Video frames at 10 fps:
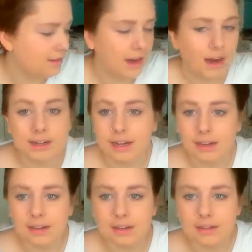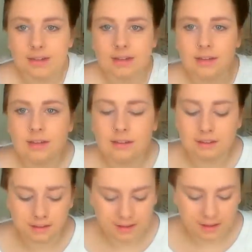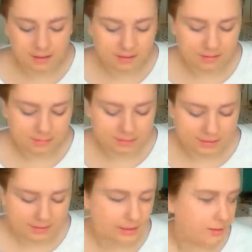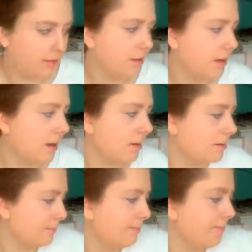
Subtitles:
darker than my skin colour.